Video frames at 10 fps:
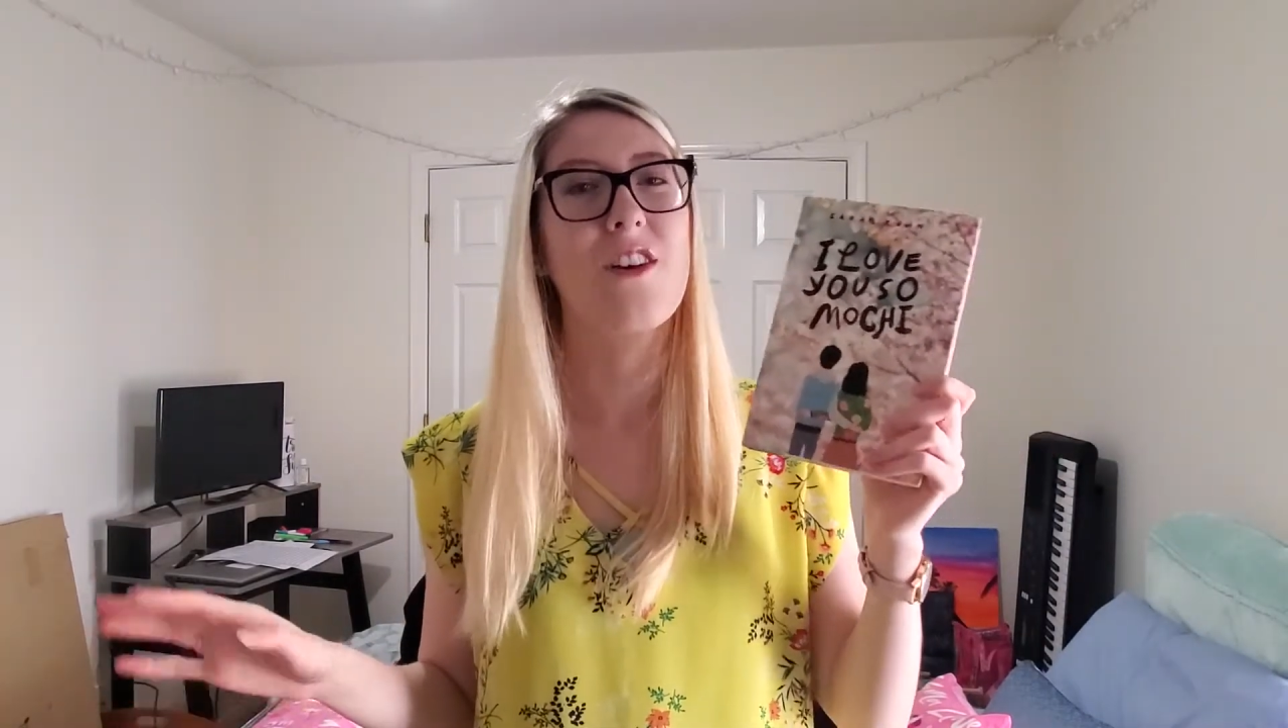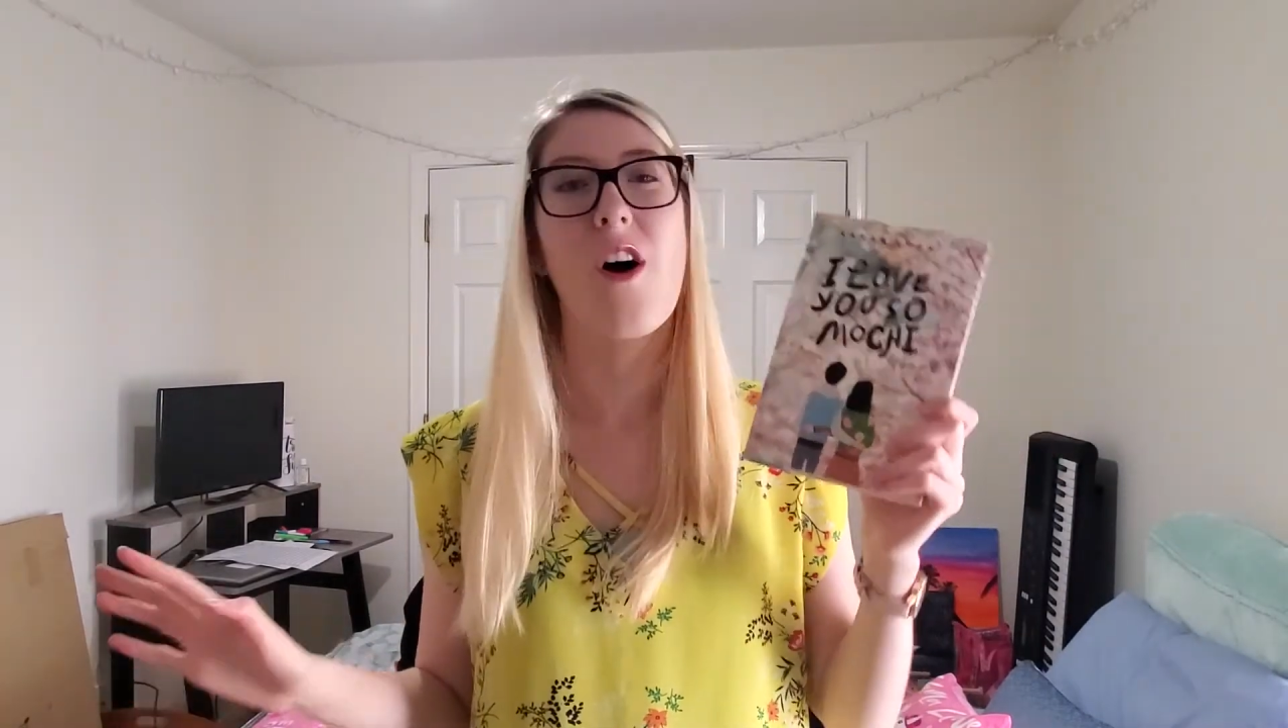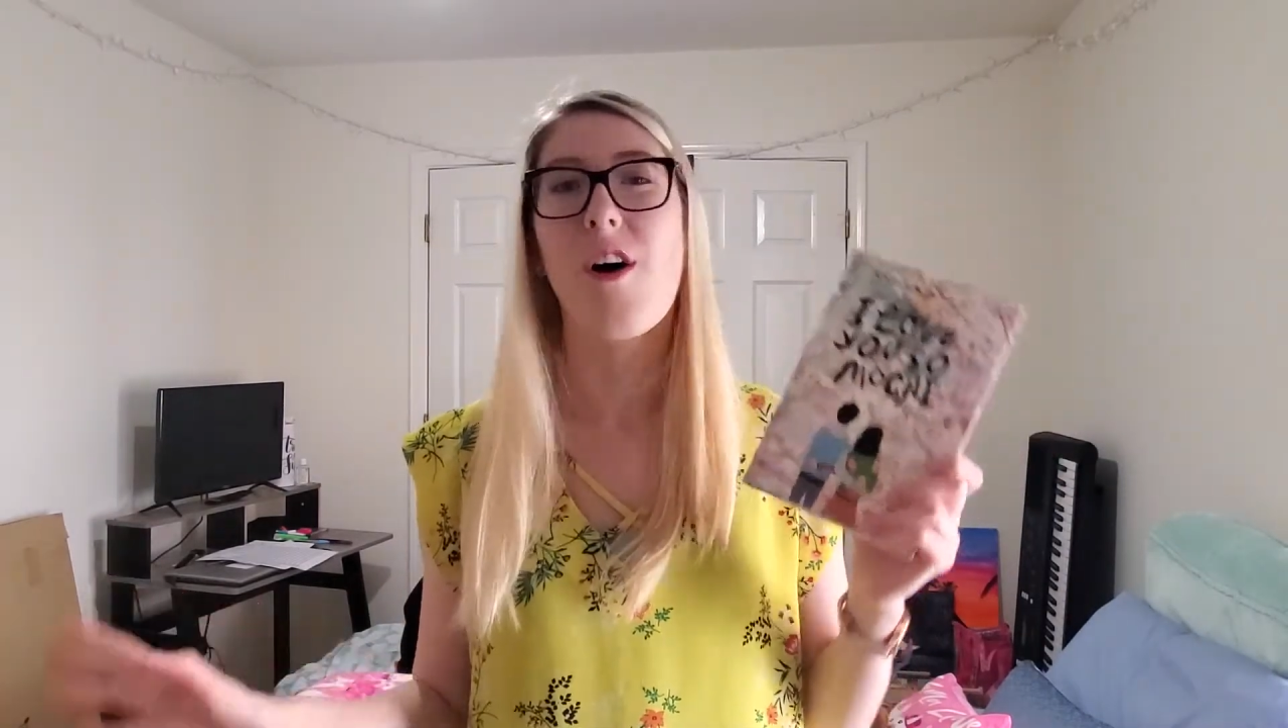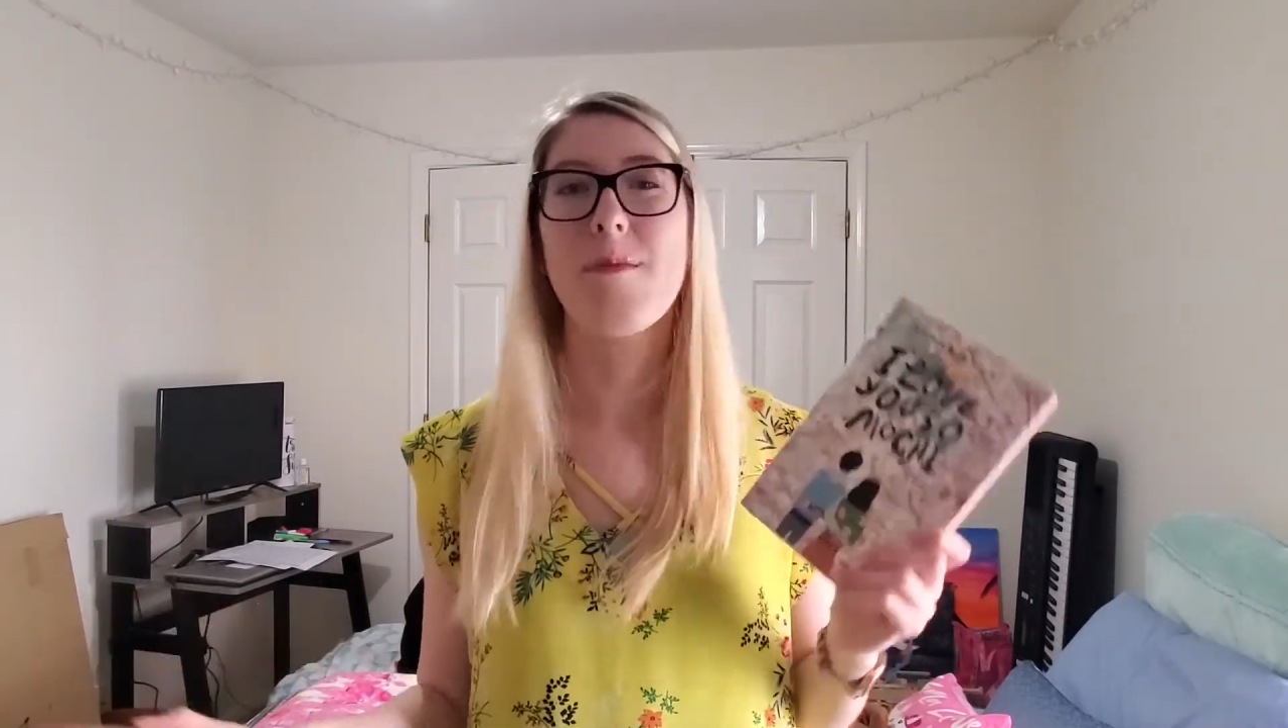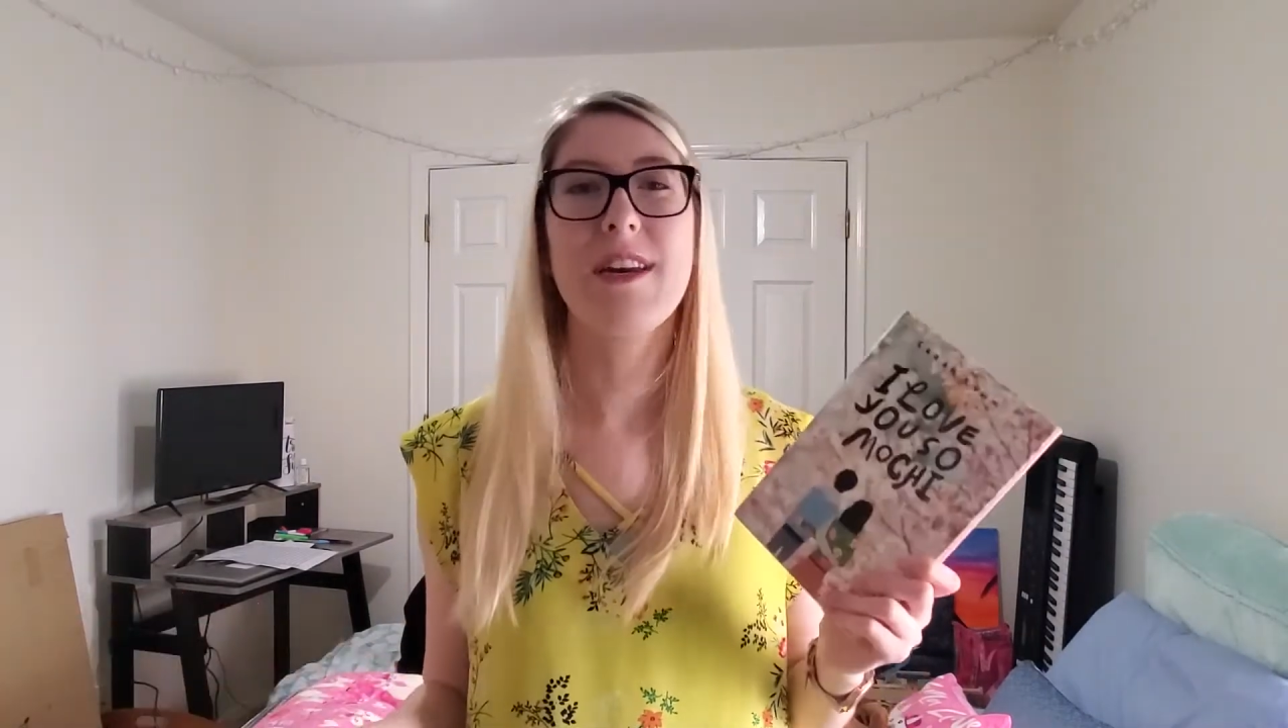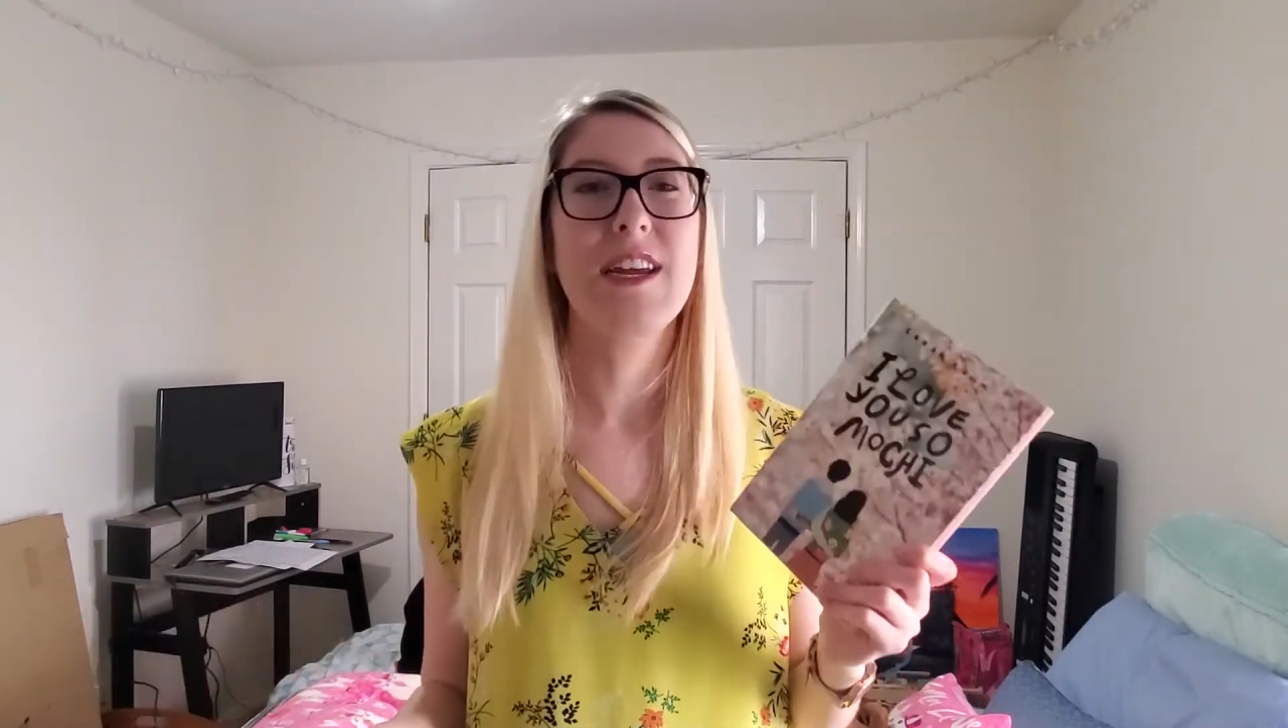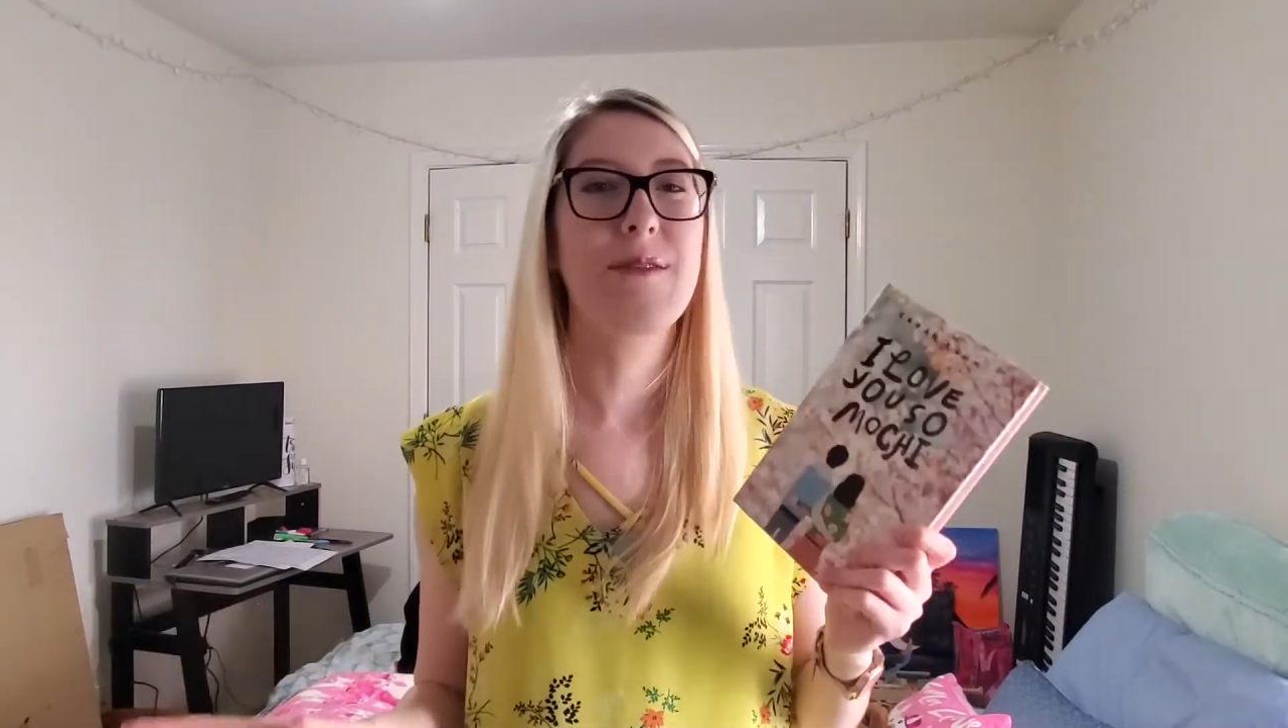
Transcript: comedy